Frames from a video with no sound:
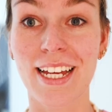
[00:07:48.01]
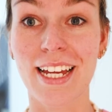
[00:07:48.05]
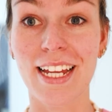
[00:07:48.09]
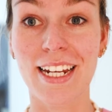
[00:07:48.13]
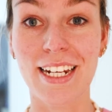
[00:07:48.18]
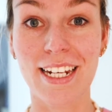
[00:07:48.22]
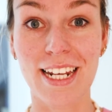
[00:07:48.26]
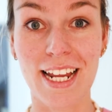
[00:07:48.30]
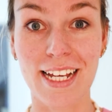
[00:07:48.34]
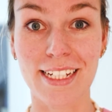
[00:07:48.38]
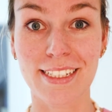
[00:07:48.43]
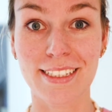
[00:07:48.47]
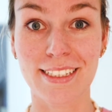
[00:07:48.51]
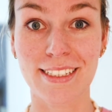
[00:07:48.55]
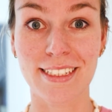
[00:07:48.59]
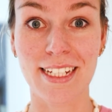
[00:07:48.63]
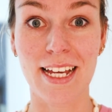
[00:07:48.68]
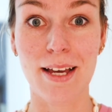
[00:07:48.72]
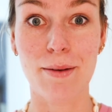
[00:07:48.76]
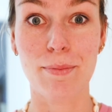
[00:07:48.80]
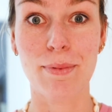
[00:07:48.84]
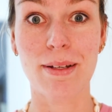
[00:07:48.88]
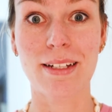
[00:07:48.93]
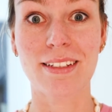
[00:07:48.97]
Next
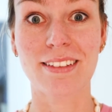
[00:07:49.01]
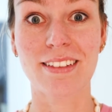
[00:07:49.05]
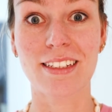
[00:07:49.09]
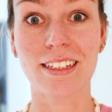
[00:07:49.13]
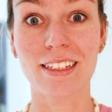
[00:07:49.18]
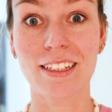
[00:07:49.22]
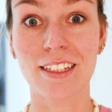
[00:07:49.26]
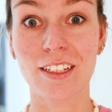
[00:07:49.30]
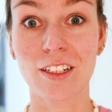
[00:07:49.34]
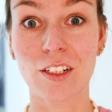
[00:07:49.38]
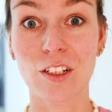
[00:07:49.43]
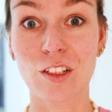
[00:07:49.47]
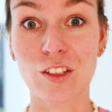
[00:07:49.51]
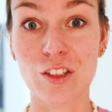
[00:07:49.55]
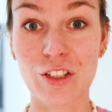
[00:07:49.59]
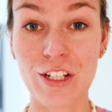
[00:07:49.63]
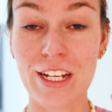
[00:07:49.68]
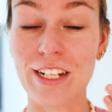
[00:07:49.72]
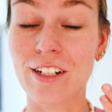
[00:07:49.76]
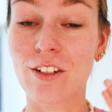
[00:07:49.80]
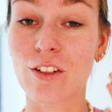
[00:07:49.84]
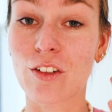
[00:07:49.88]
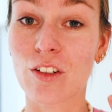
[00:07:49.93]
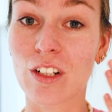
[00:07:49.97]
step is a little
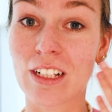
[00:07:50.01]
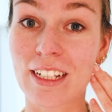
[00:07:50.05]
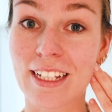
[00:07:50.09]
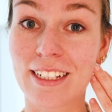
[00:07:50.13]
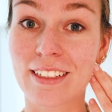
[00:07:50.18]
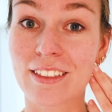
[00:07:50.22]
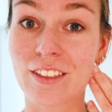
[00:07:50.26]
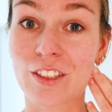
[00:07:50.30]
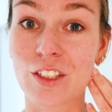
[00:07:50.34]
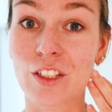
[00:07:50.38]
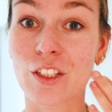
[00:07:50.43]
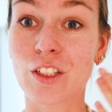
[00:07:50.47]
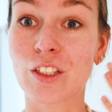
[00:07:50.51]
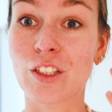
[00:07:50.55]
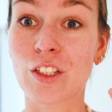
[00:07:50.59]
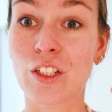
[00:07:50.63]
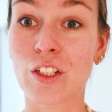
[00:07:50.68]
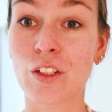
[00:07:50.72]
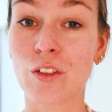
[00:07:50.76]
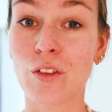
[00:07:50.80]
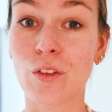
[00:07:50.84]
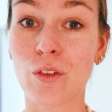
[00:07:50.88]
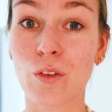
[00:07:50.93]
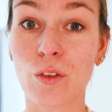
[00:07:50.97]
gentle cleanser
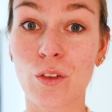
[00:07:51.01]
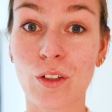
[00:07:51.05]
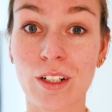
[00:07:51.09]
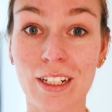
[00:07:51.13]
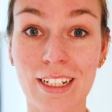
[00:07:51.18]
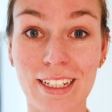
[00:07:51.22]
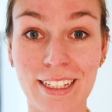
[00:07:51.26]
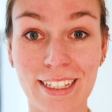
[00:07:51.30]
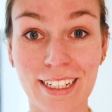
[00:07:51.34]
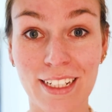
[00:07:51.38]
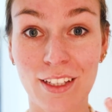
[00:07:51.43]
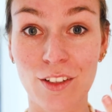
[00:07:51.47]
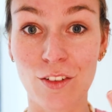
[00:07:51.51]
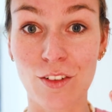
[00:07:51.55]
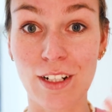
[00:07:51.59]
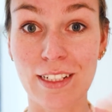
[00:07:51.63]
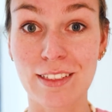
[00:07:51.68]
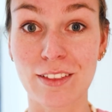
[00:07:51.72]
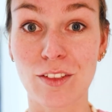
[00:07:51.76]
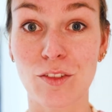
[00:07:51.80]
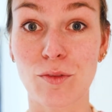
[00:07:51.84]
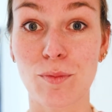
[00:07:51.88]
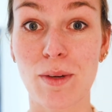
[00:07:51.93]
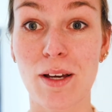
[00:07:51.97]
to clean the
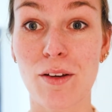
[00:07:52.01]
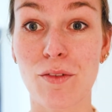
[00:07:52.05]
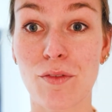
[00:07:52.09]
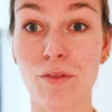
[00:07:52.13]
rest of my